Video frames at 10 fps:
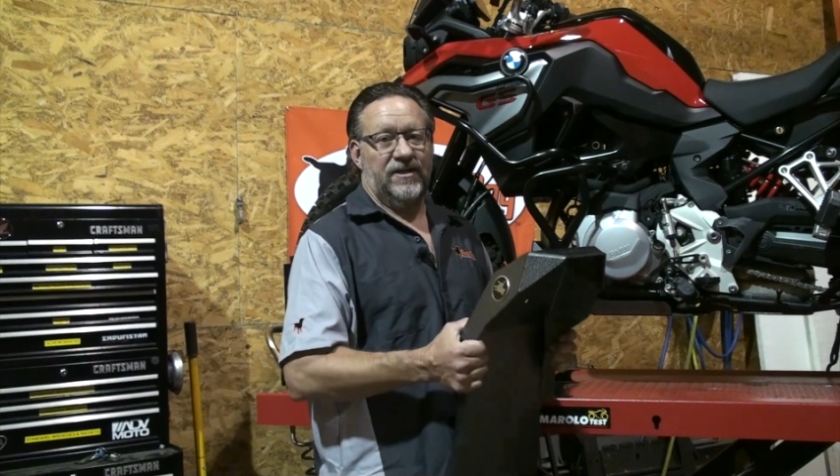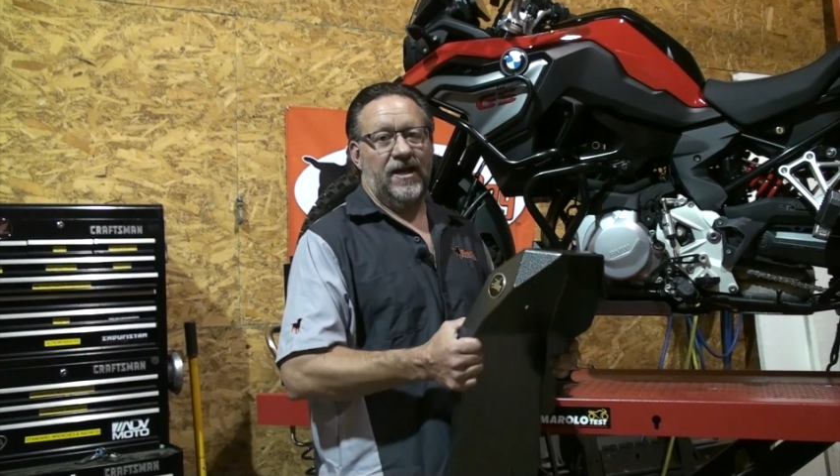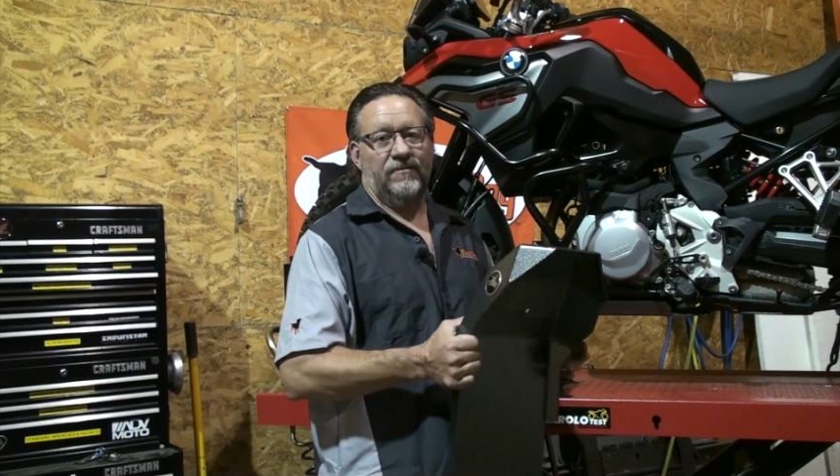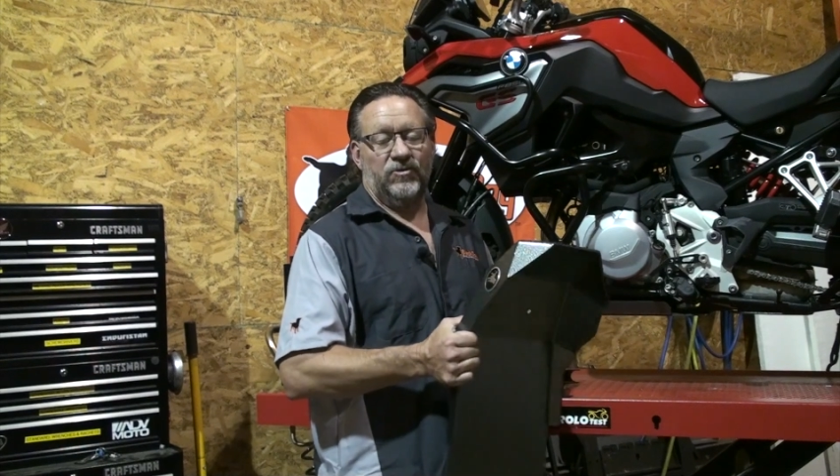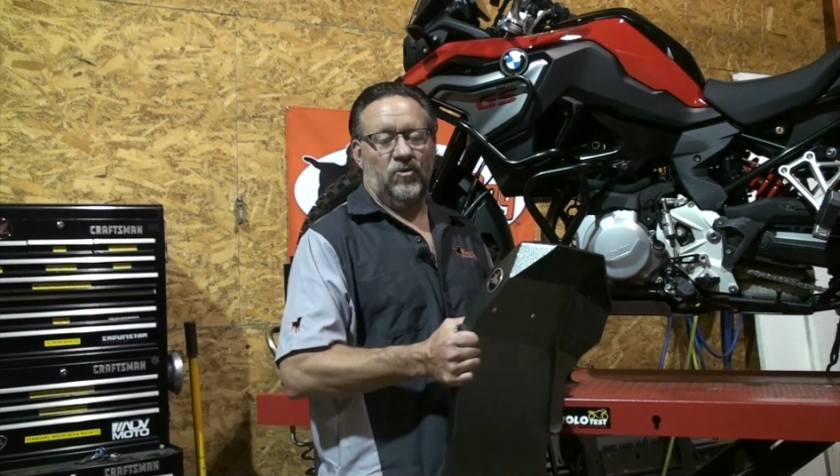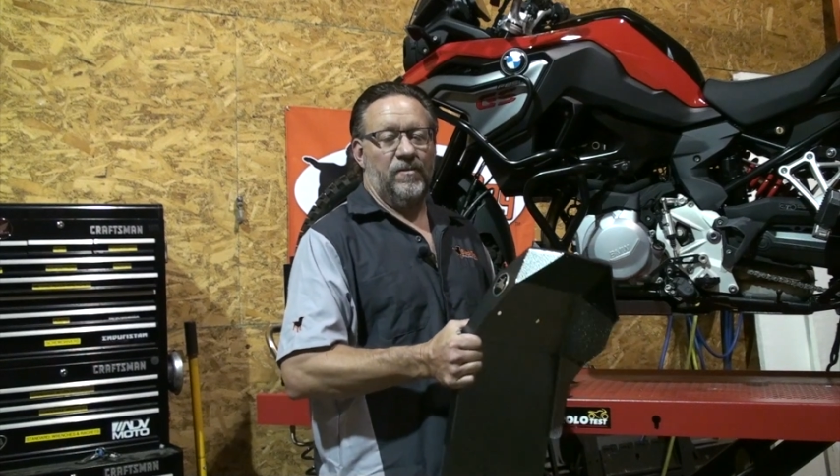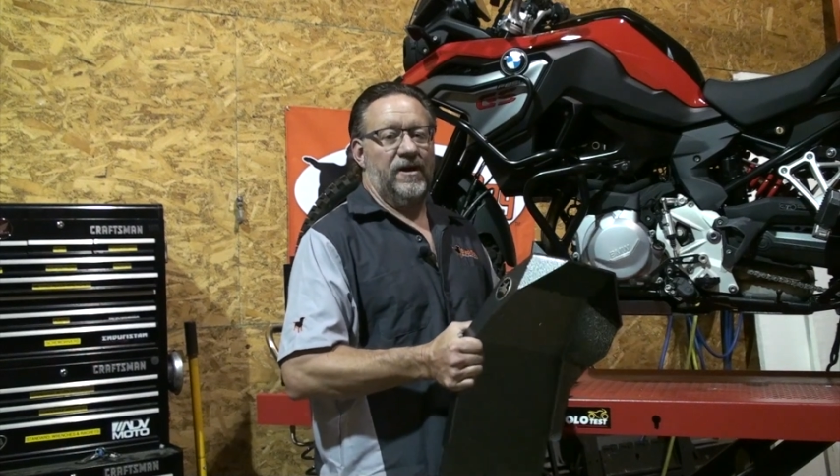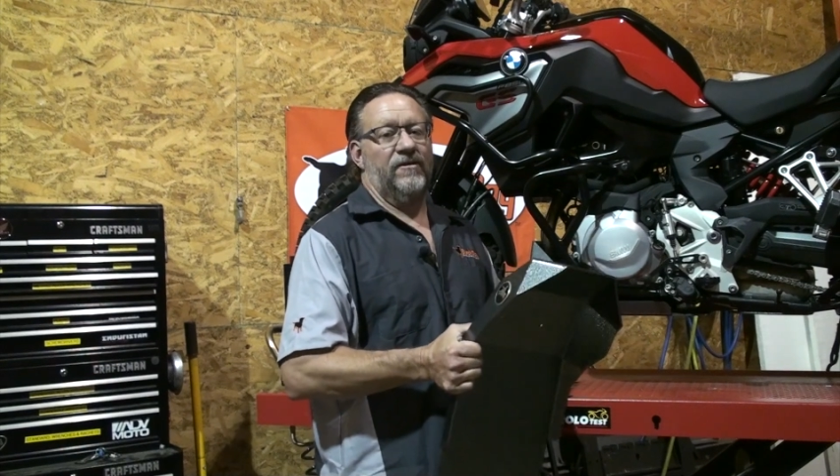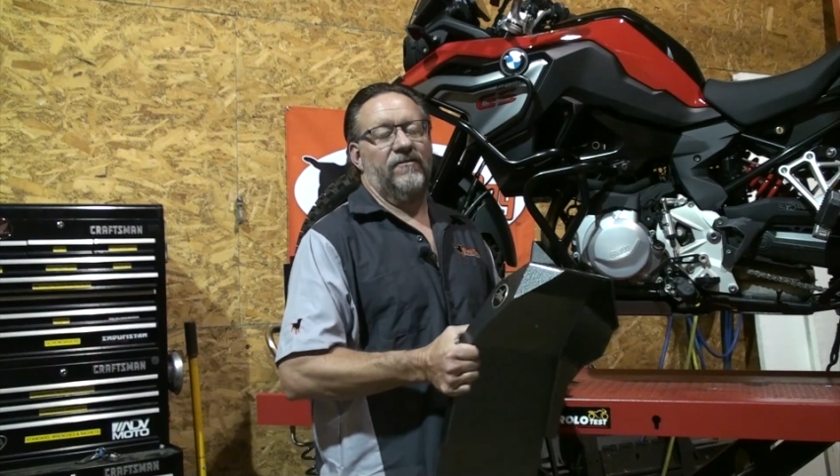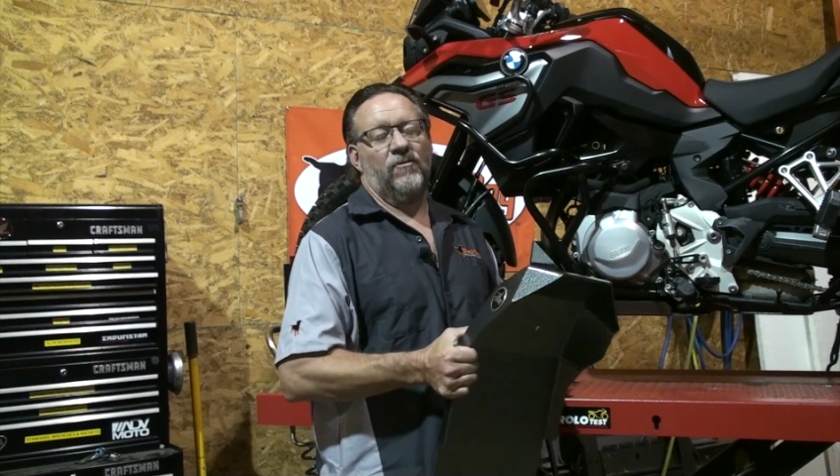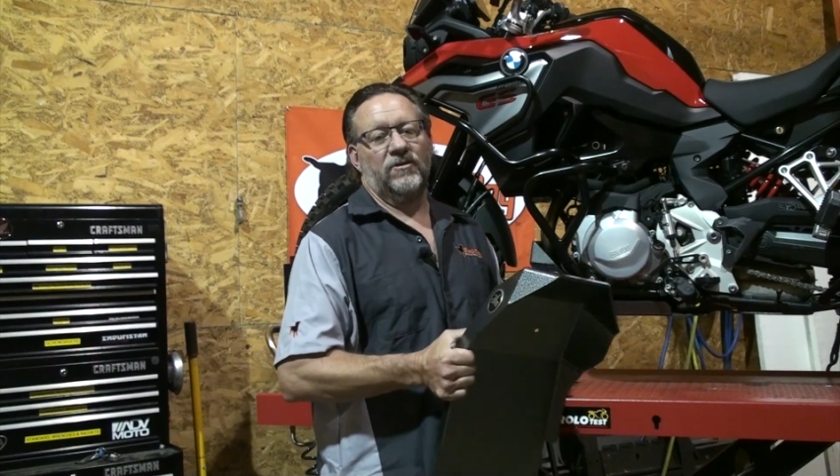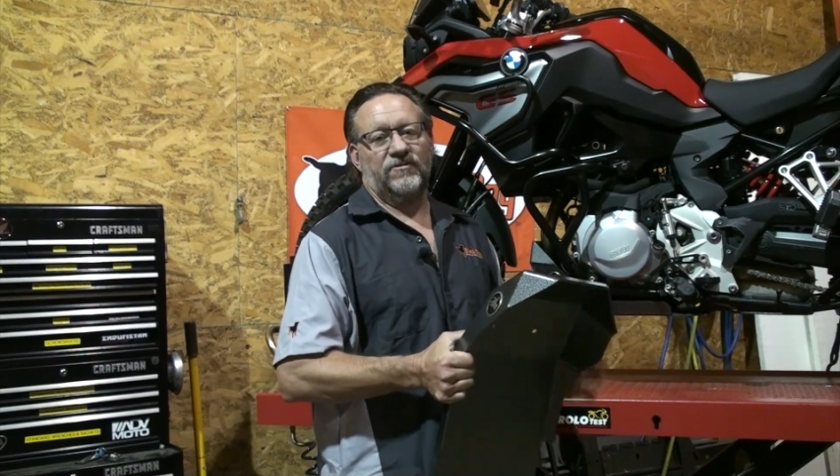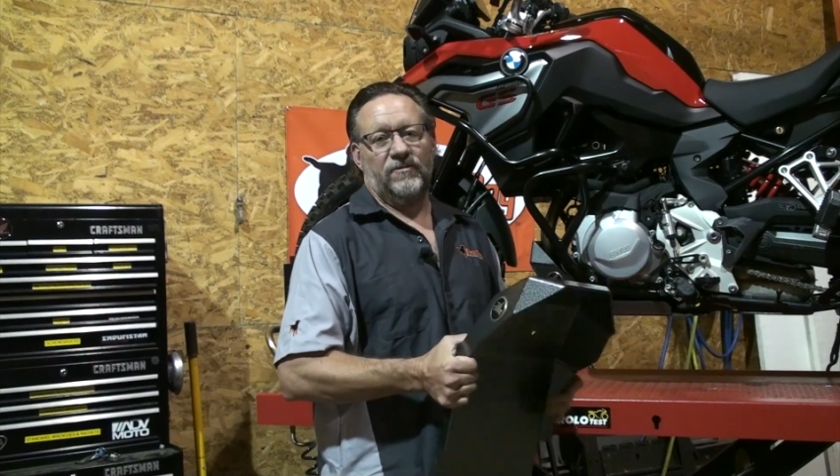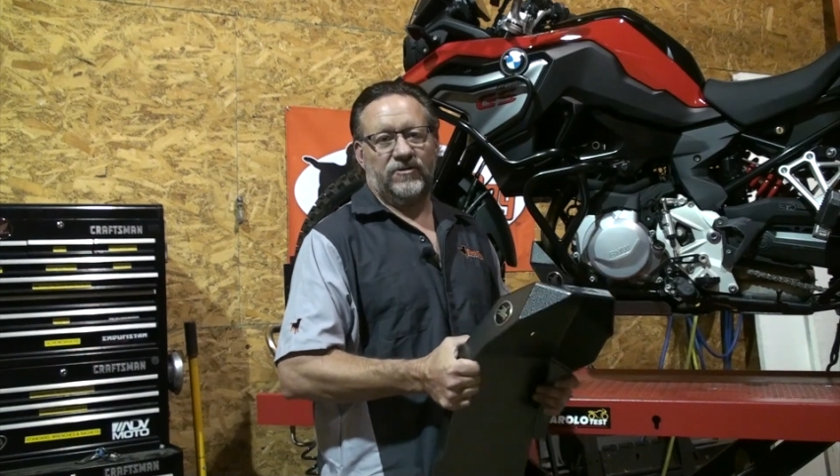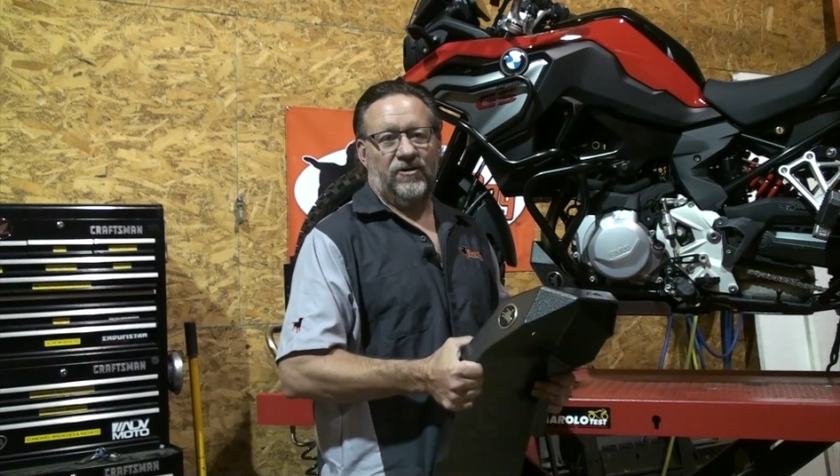not absorb any of the force
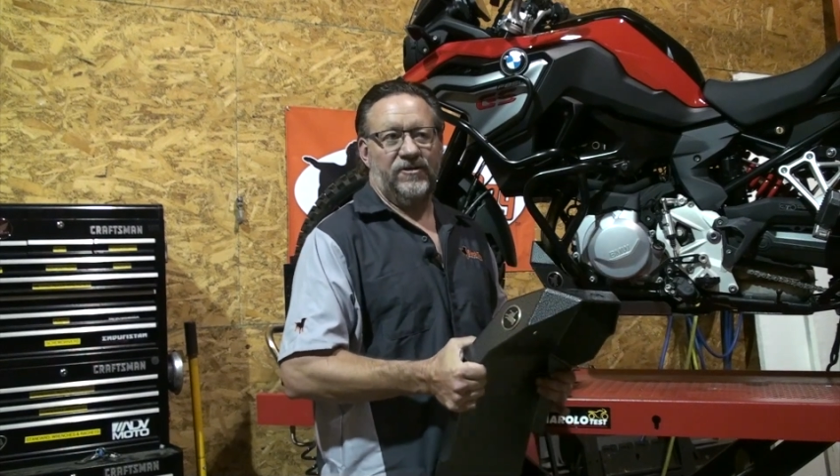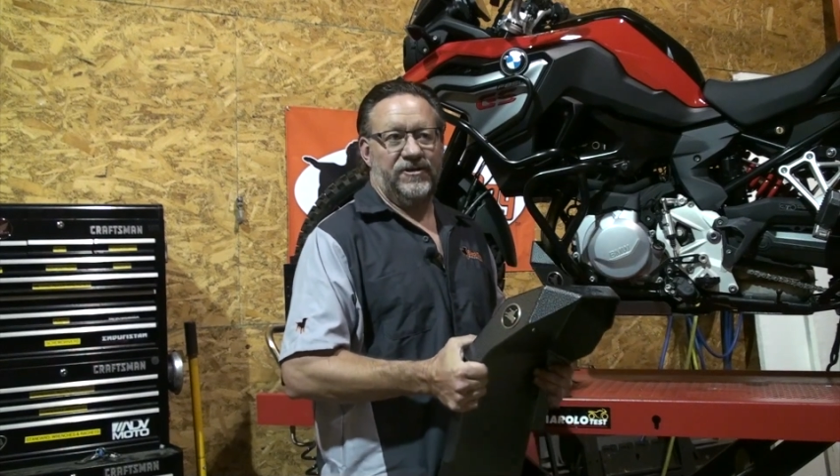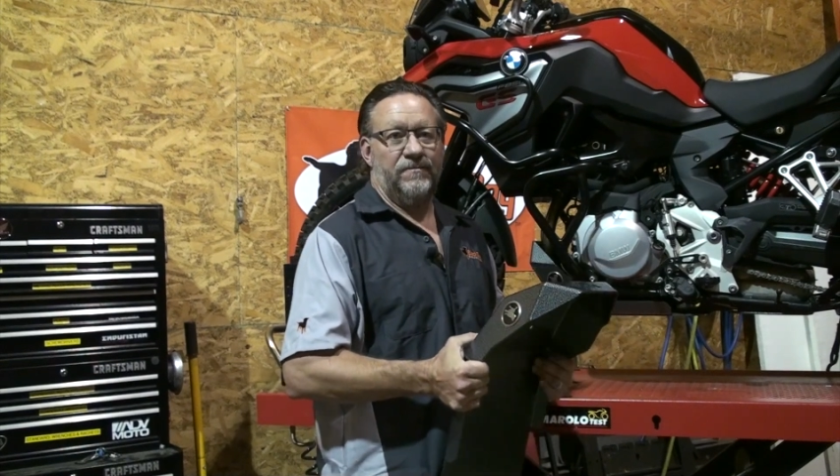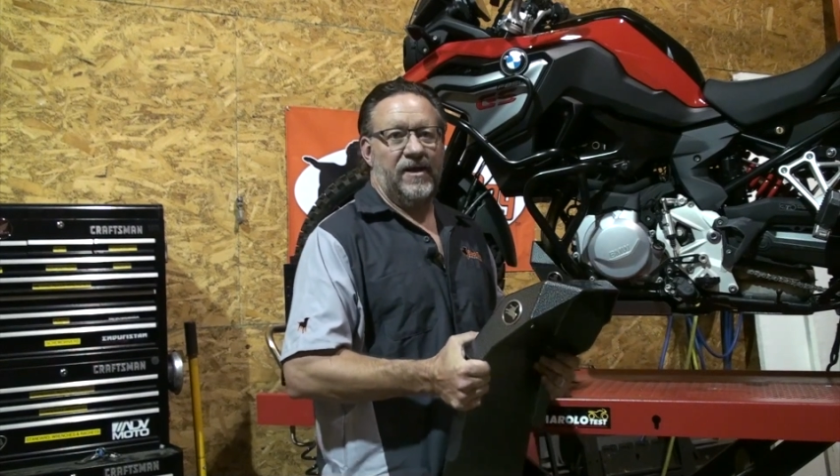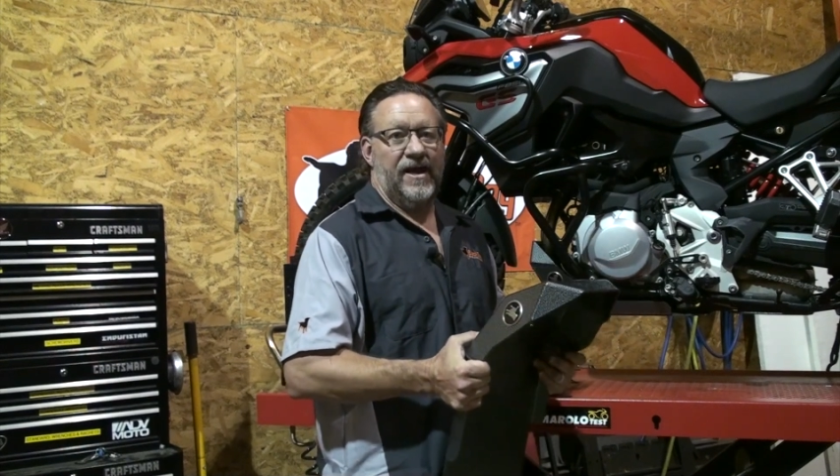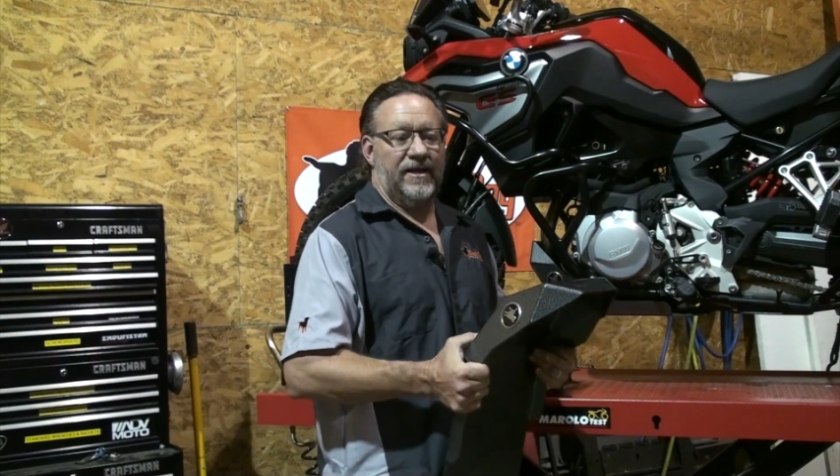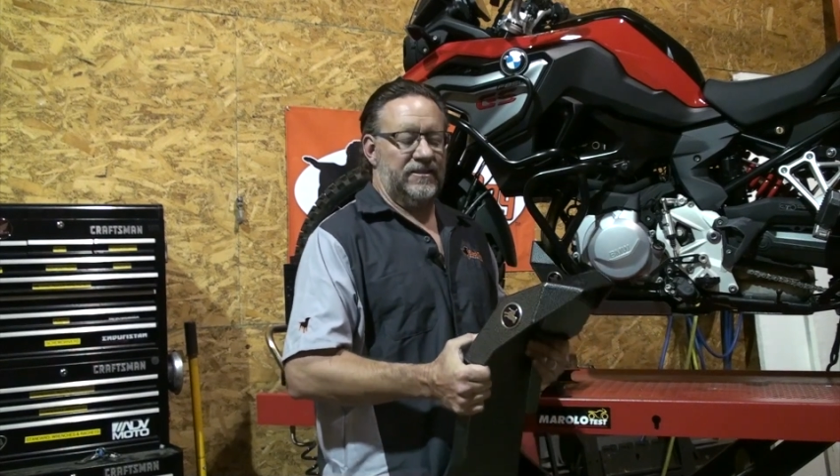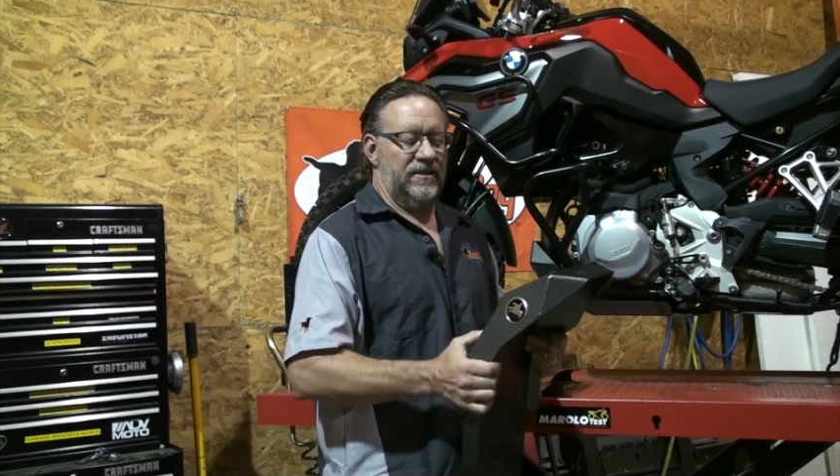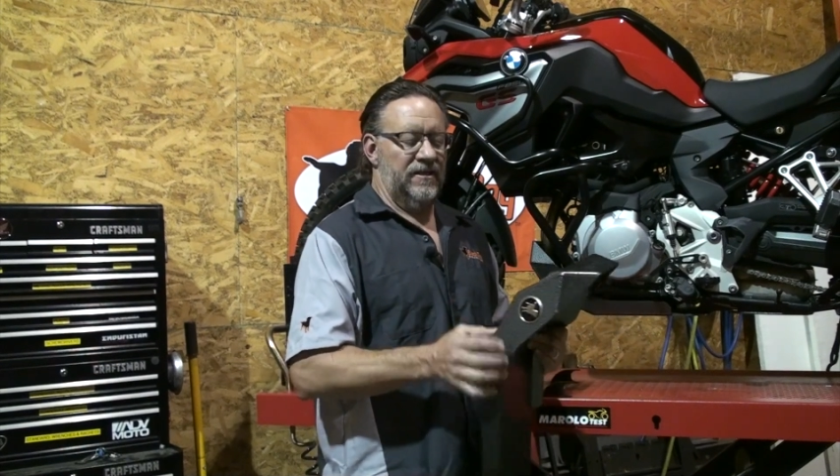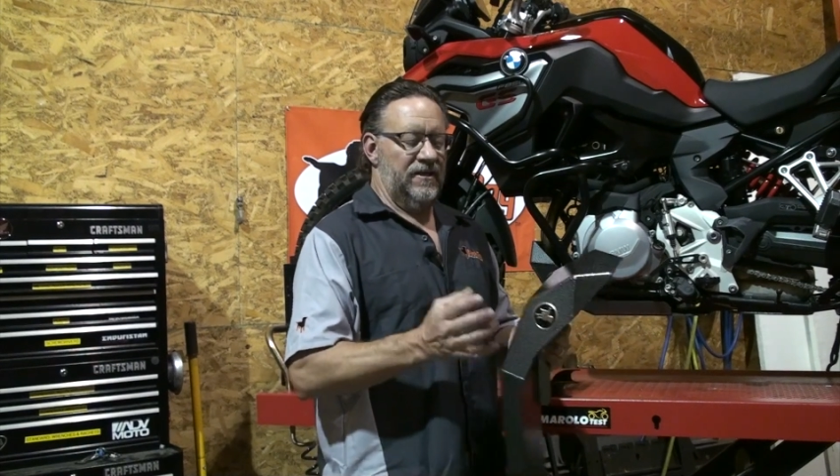from those large impacts